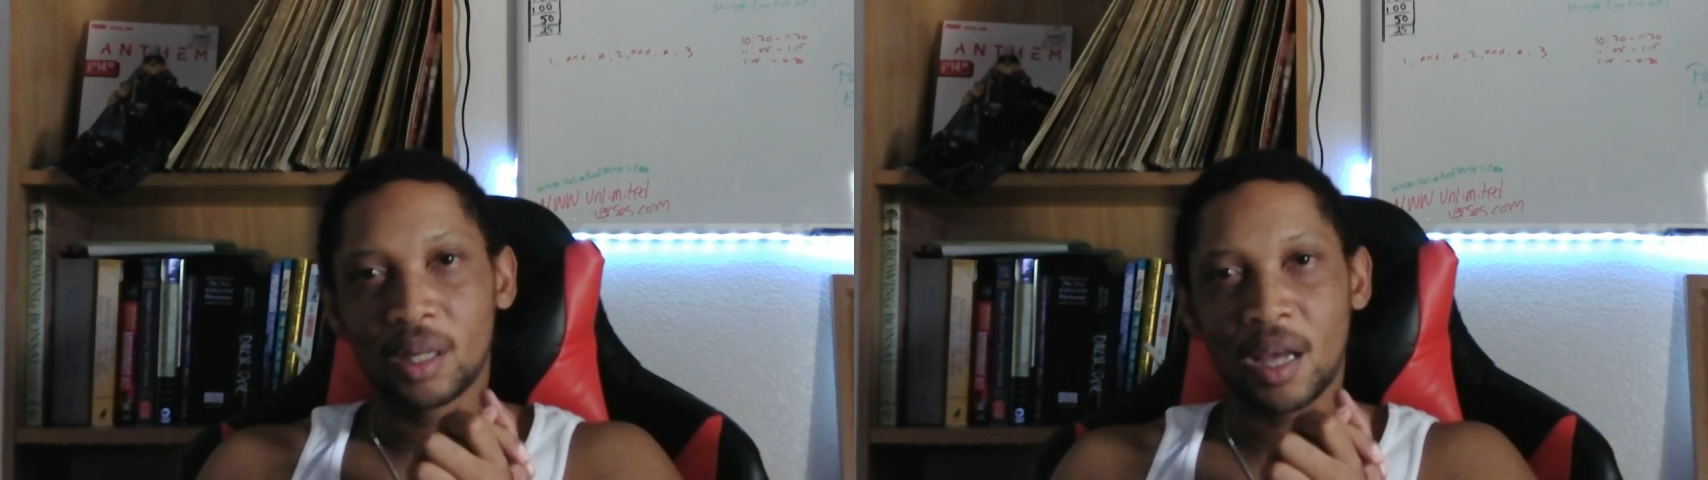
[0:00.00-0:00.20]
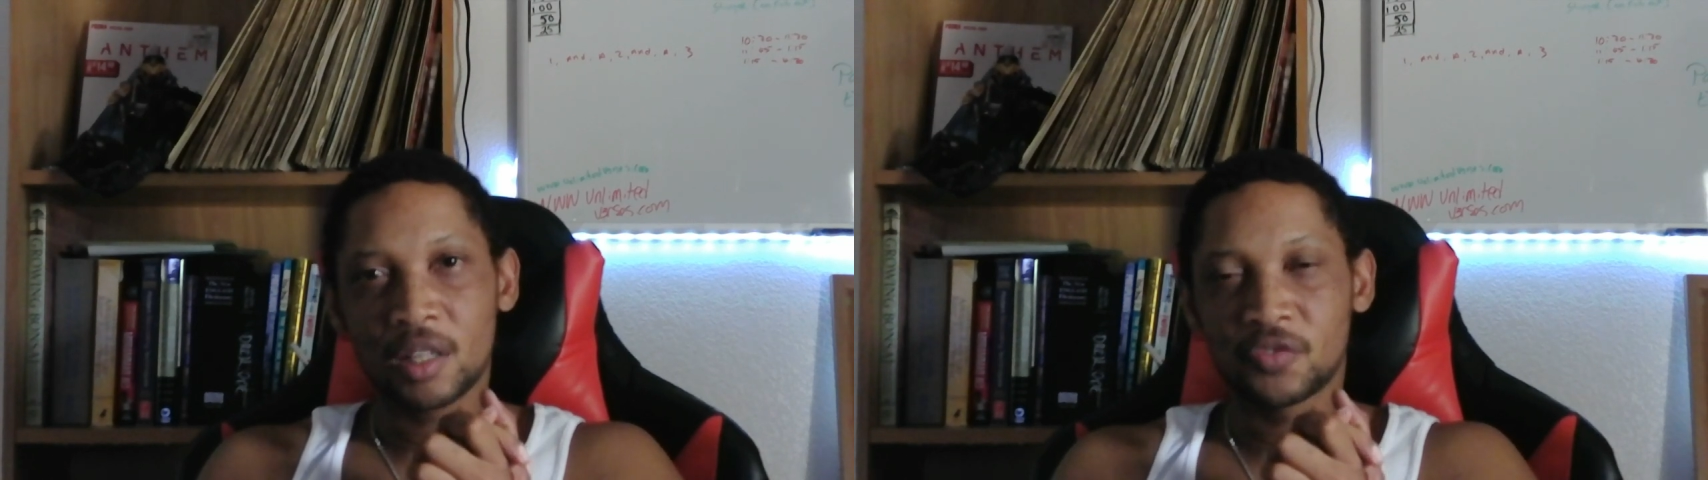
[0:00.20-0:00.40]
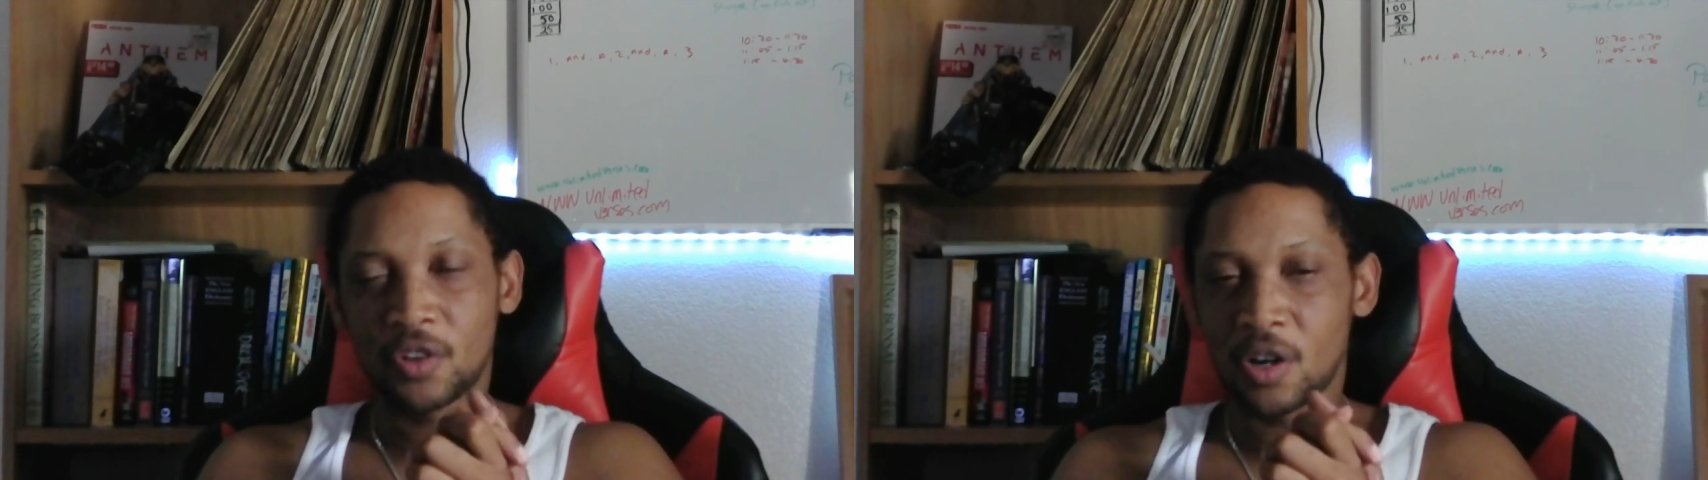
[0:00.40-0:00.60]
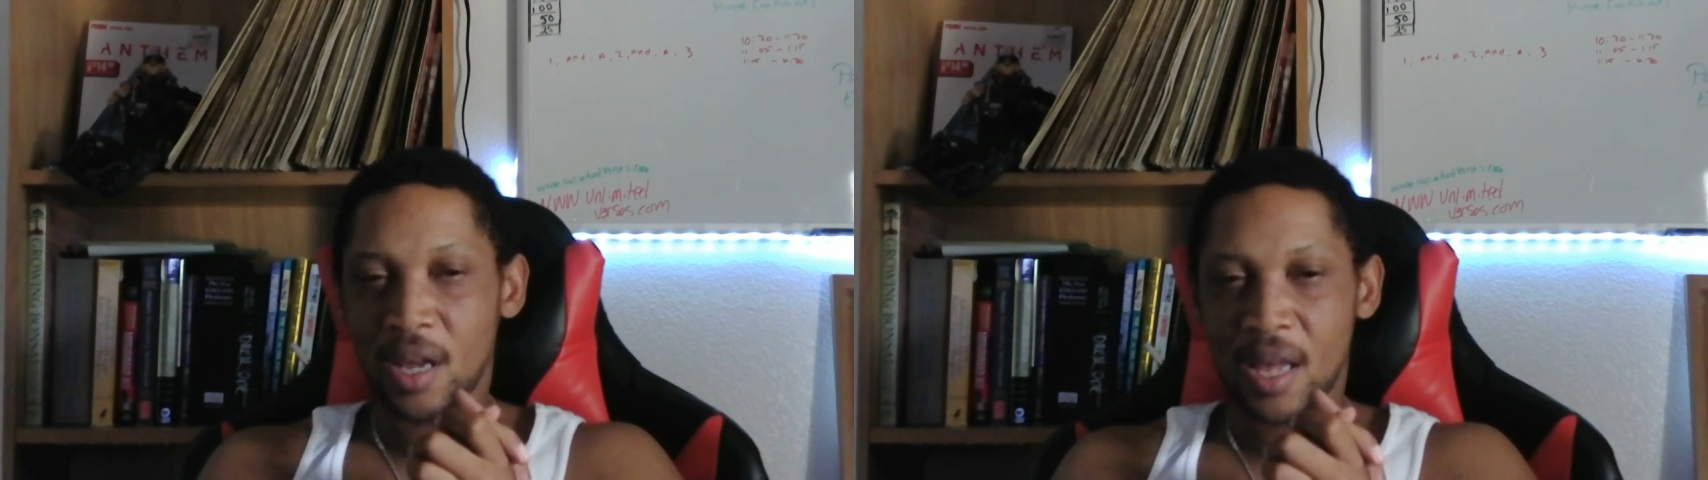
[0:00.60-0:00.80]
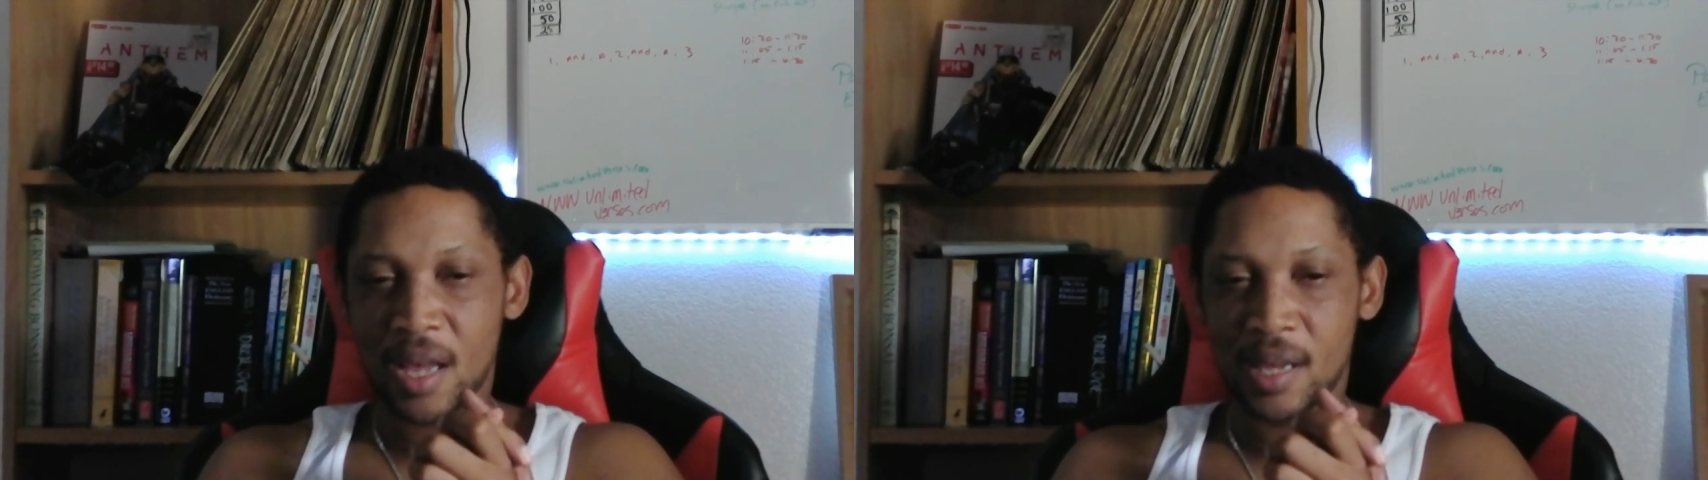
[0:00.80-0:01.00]
As far
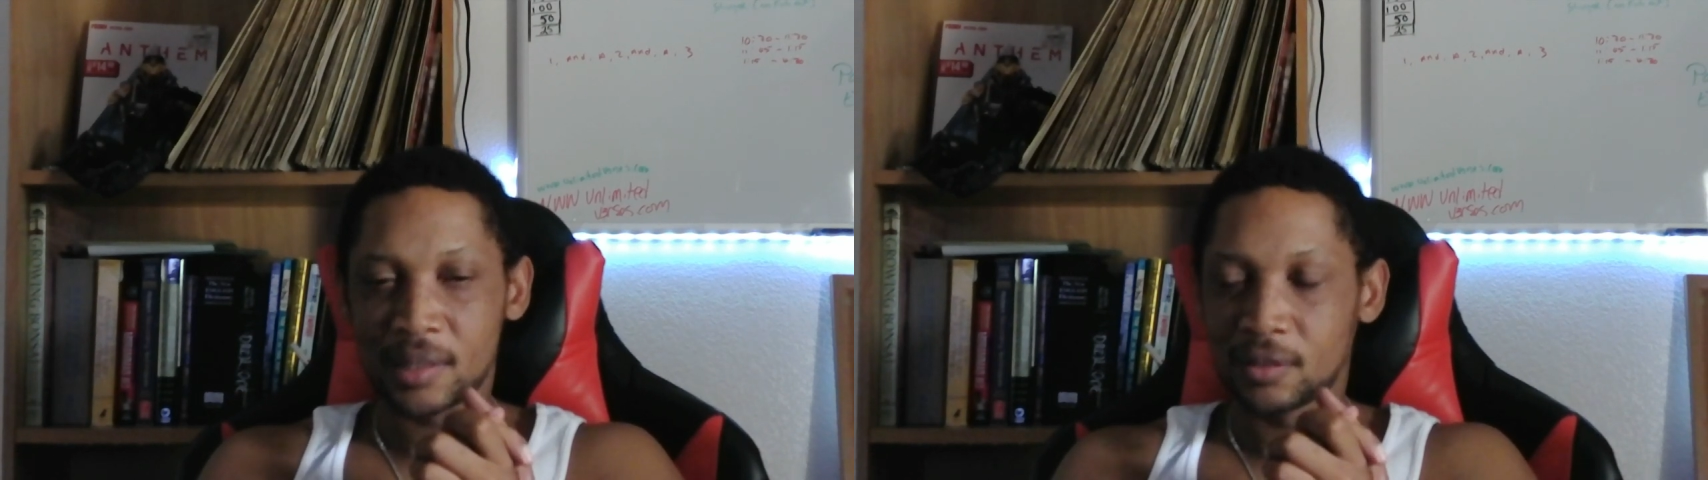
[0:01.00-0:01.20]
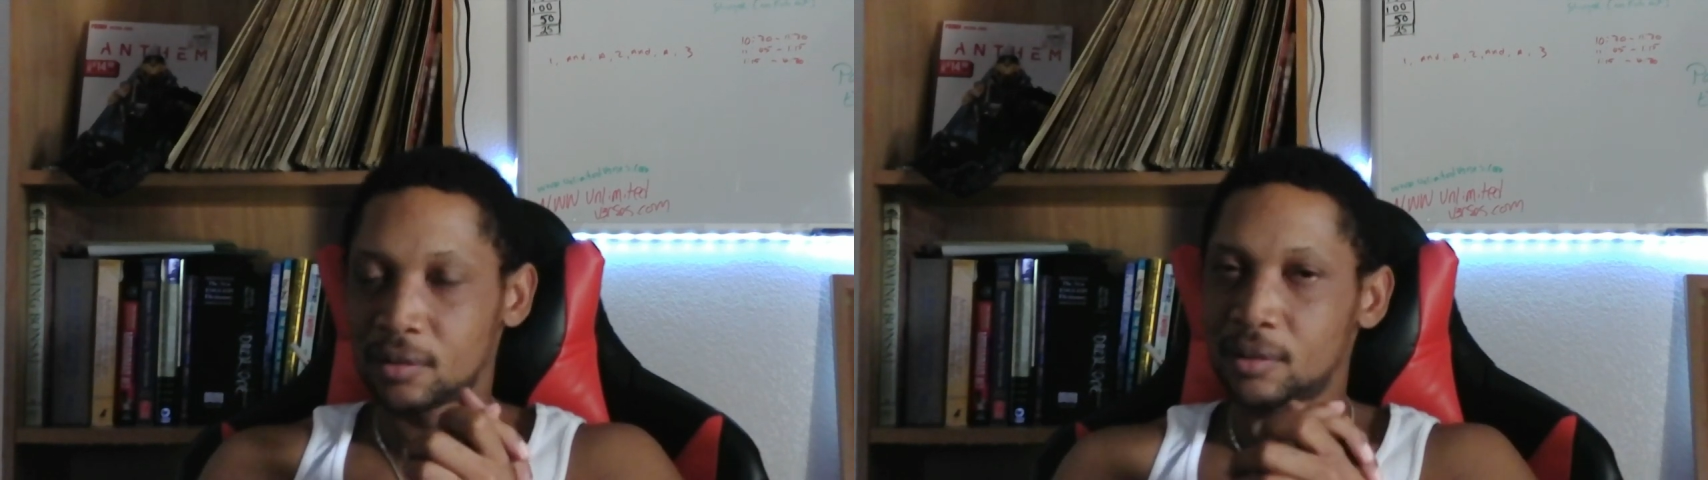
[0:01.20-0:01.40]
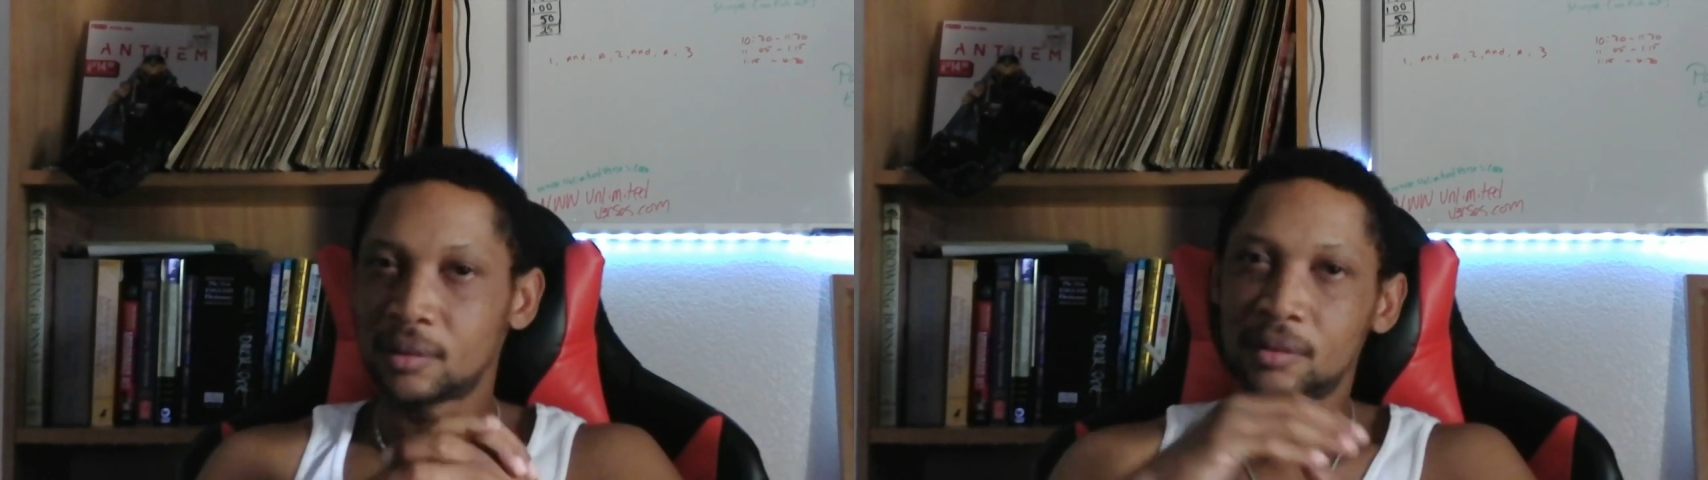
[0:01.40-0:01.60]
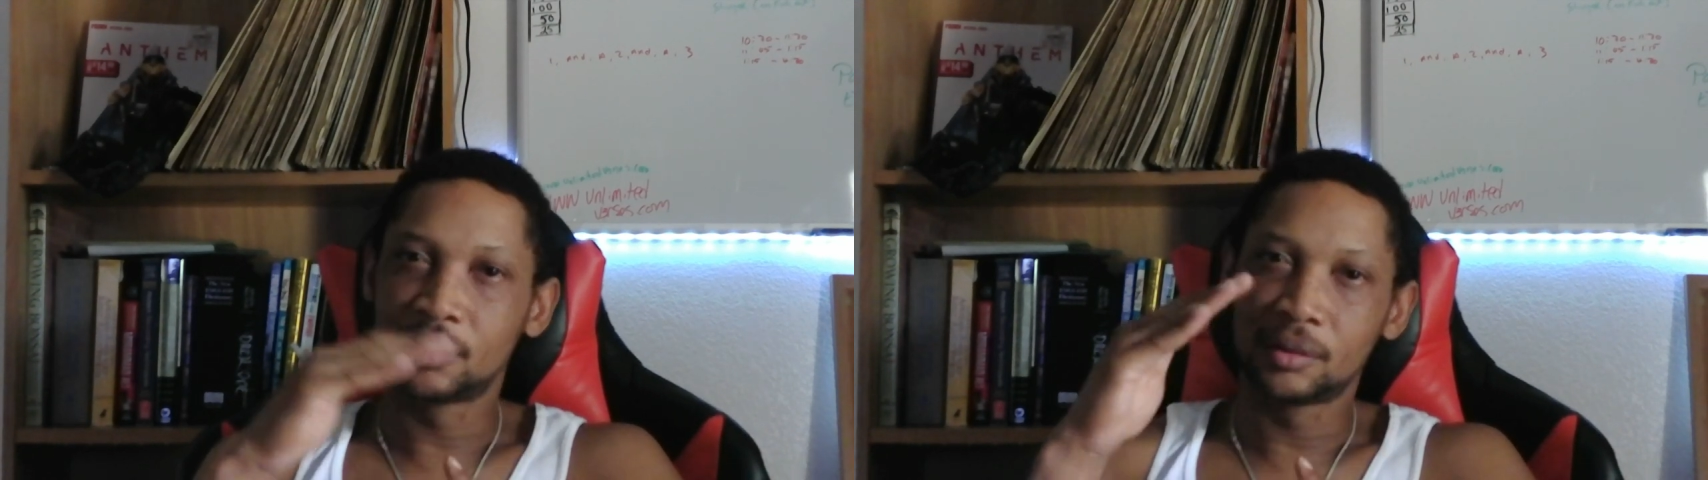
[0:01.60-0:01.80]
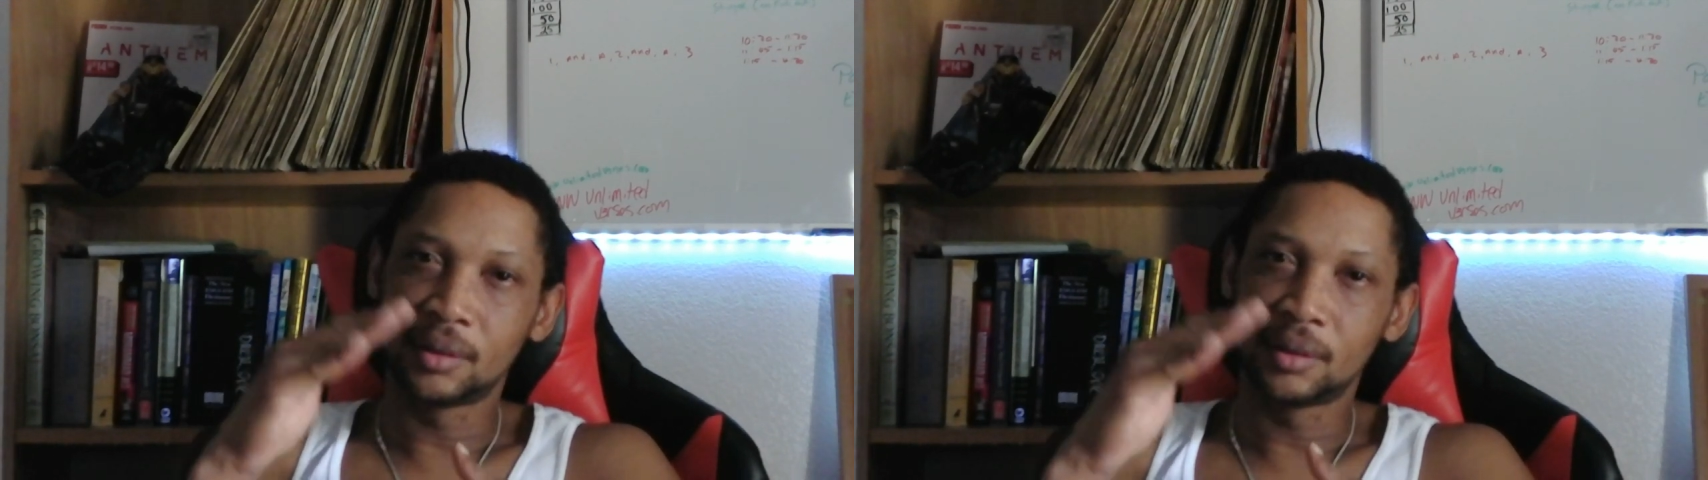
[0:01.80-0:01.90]
as